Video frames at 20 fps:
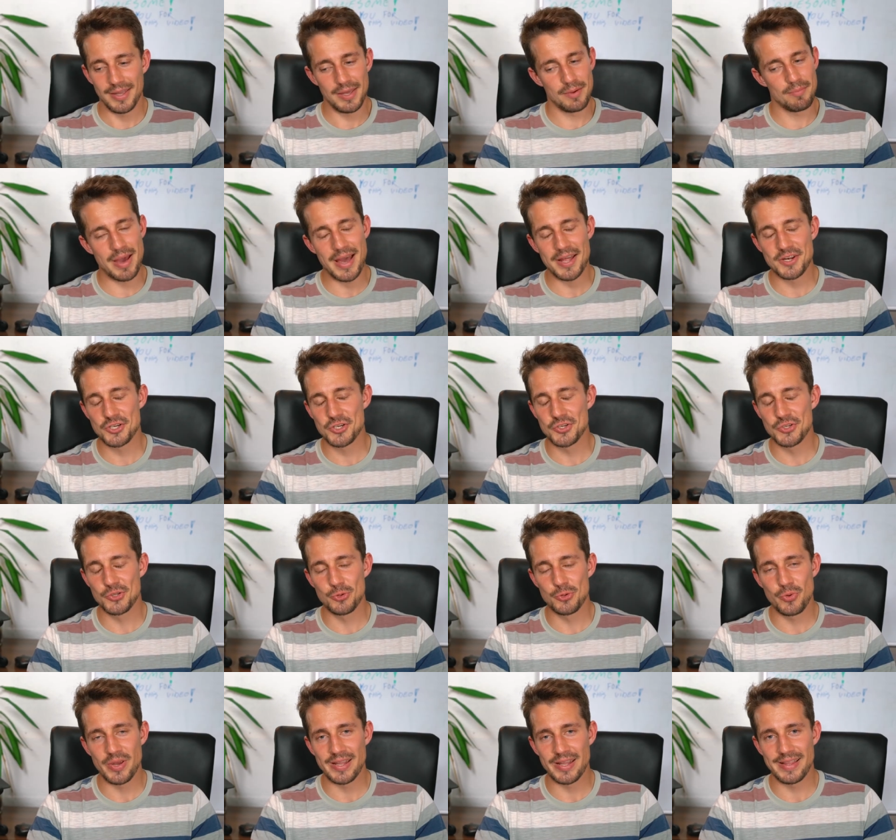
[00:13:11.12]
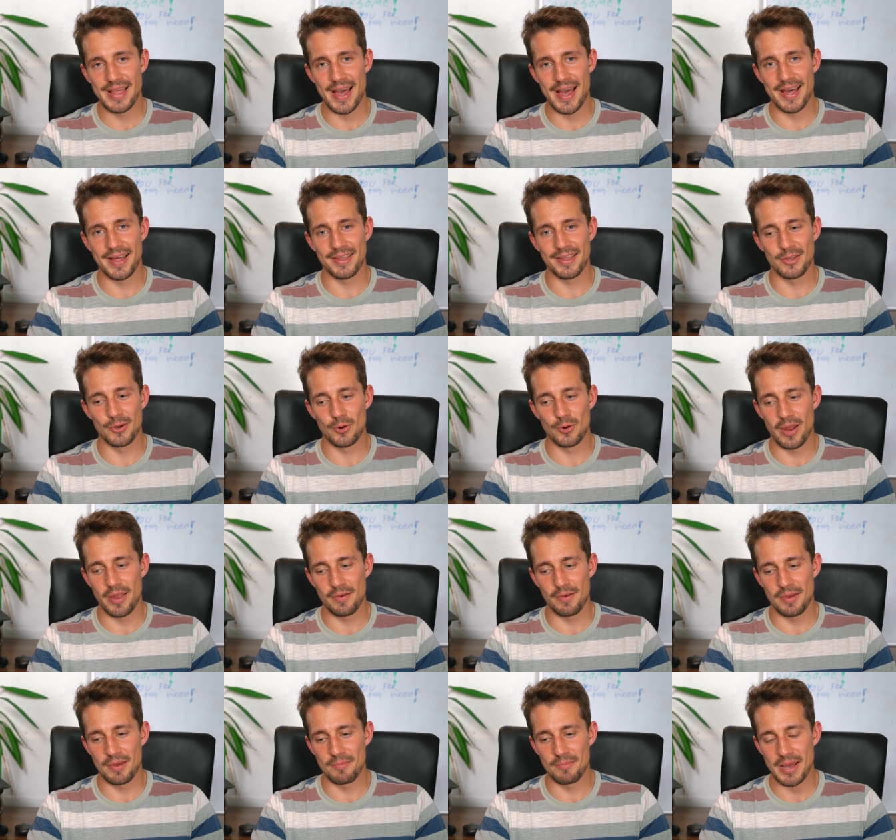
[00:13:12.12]
Imagine doing that, you know,
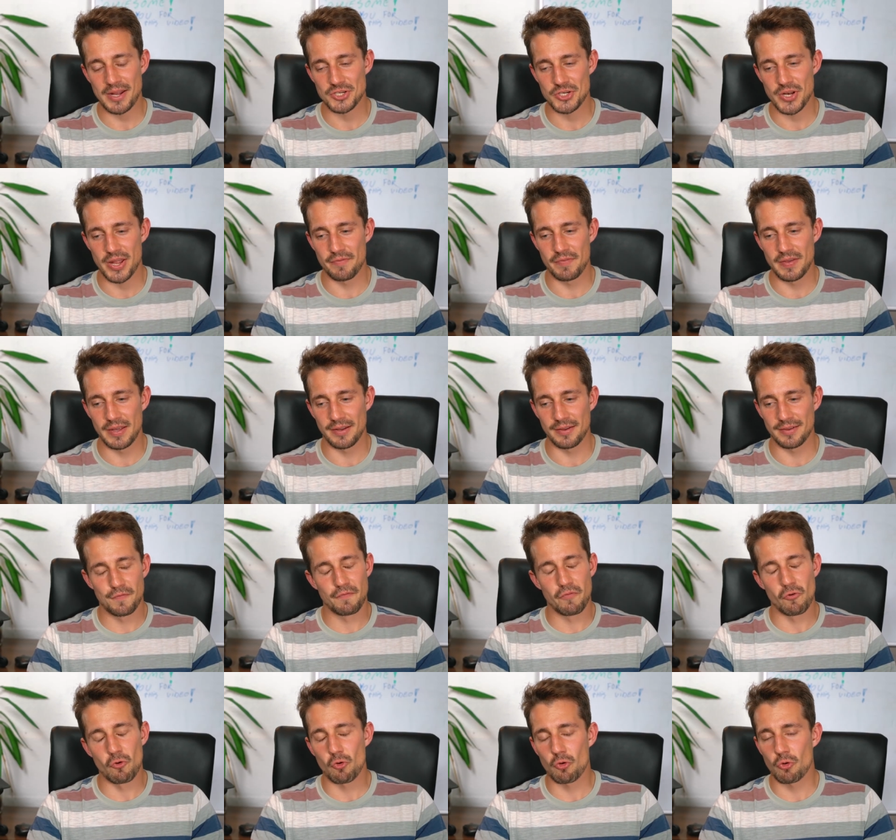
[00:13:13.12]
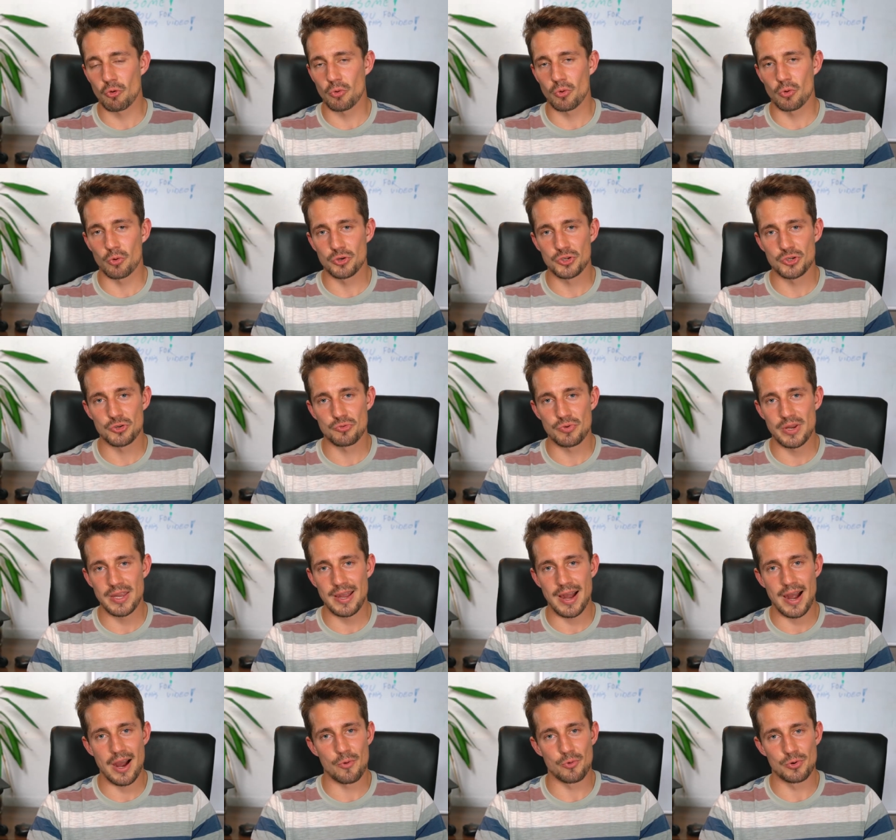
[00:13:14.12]
imagine having four or three
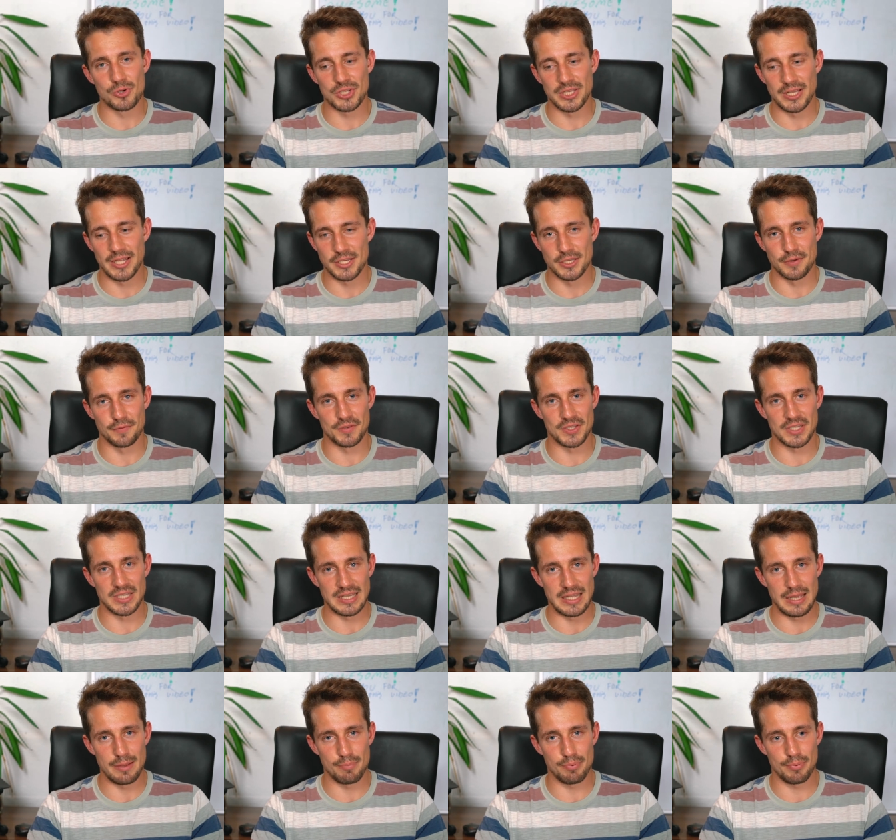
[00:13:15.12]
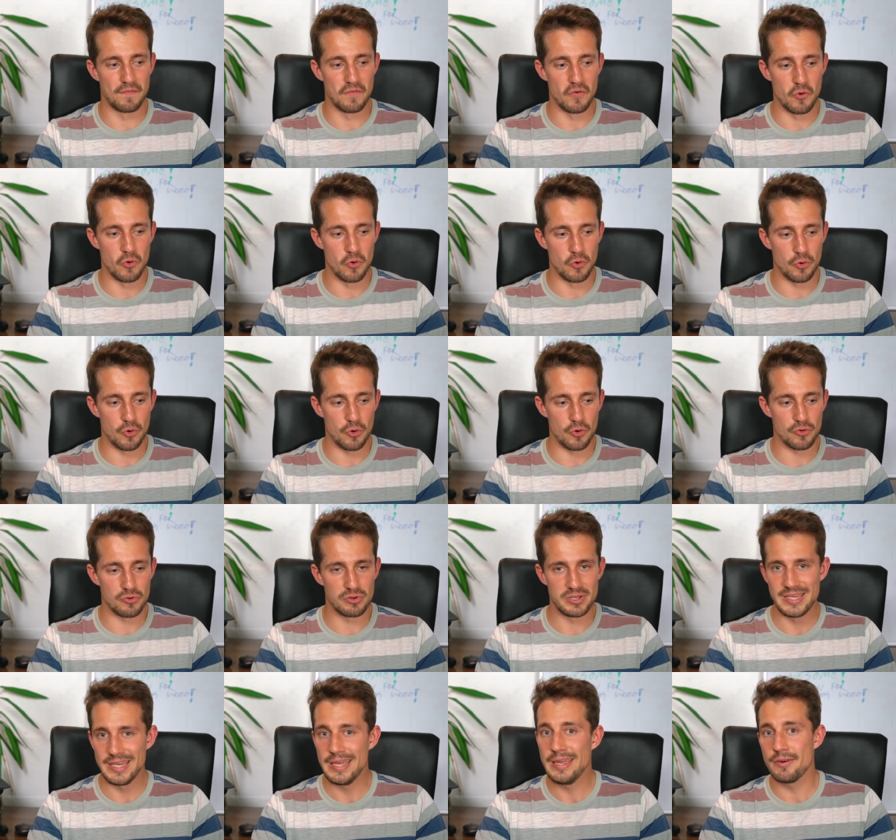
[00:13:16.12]
hours less of sleep for
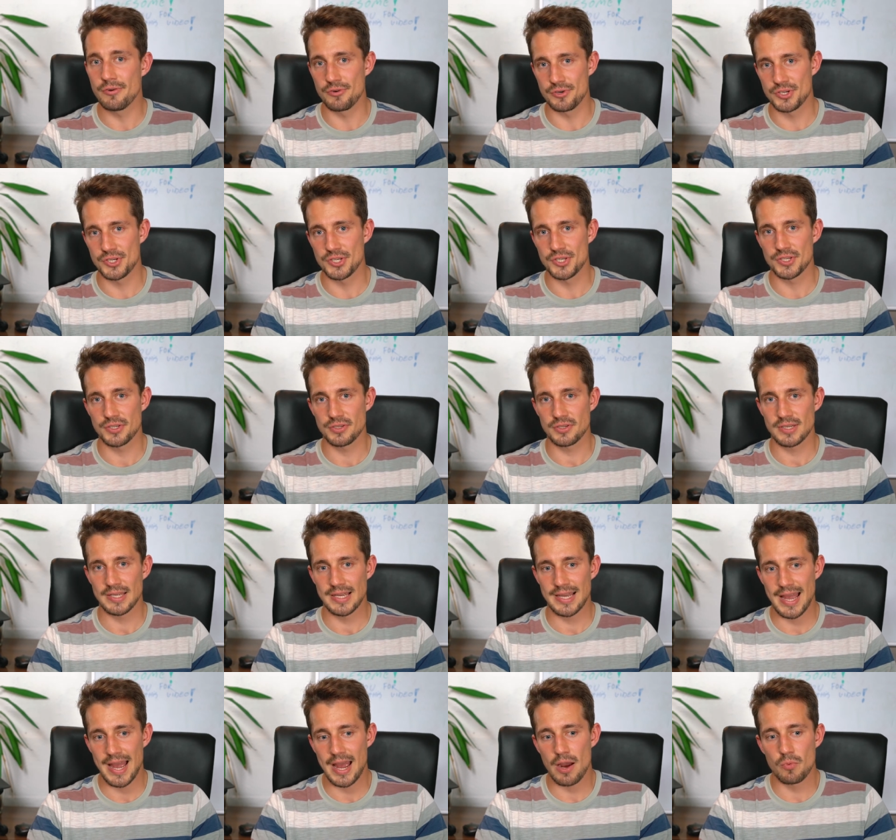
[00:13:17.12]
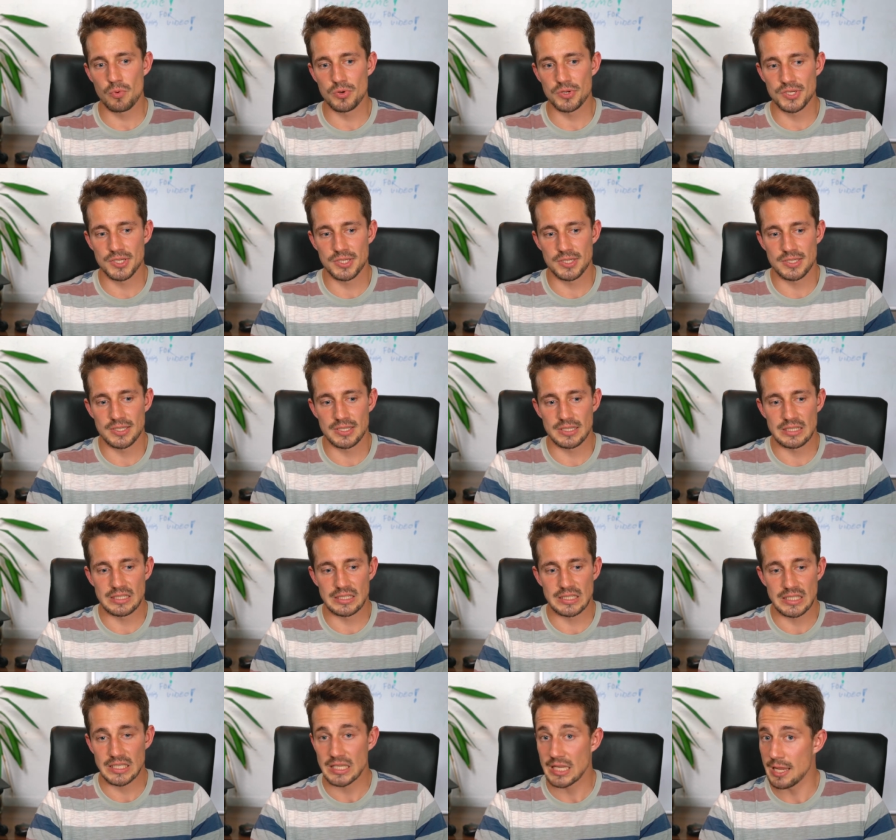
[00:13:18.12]
years. I was
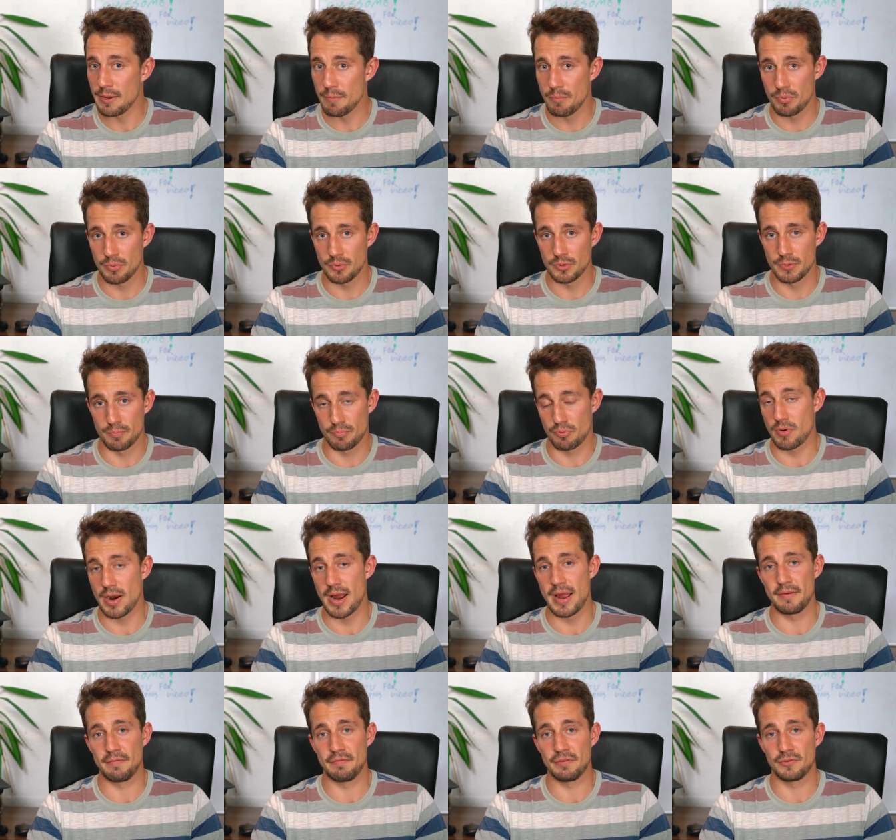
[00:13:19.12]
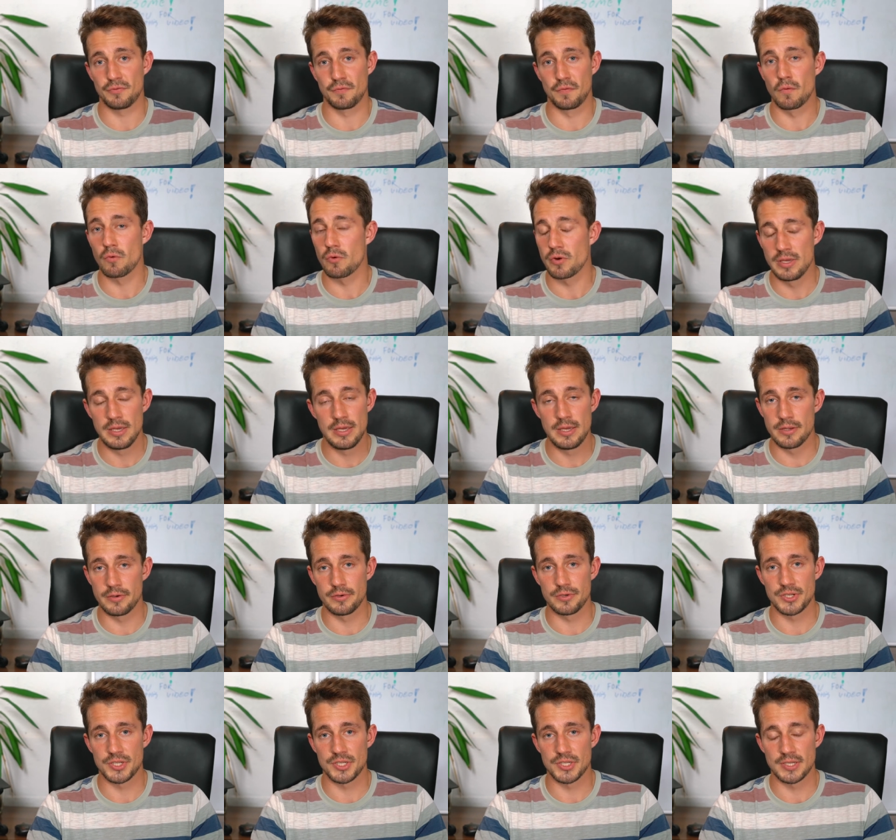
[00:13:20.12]
sleep deprived for
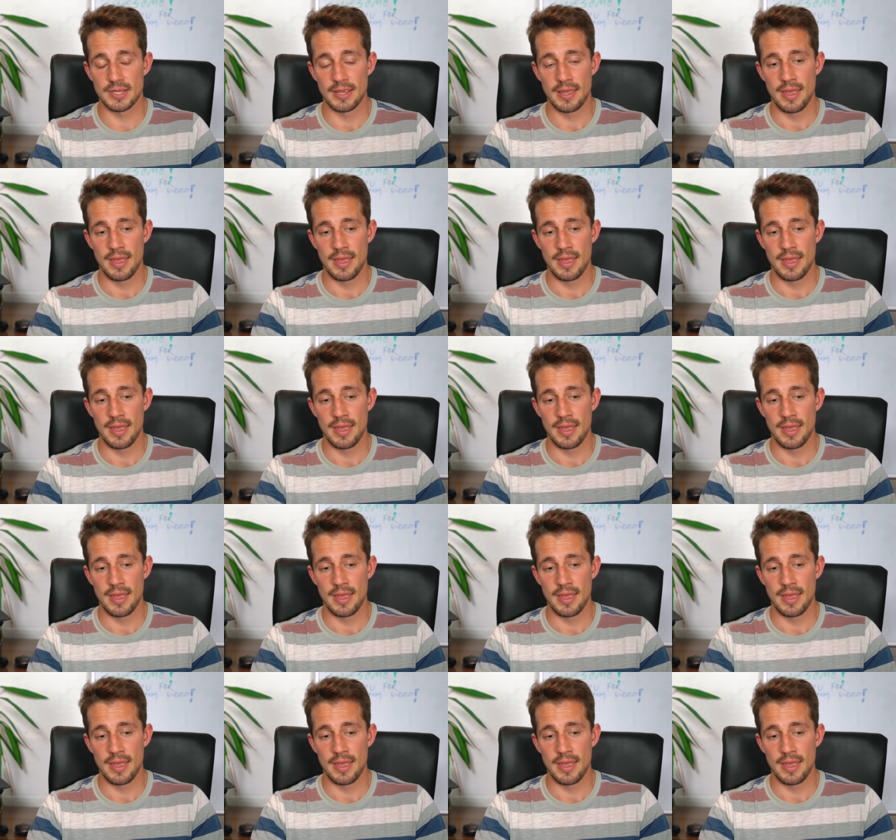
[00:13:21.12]
years.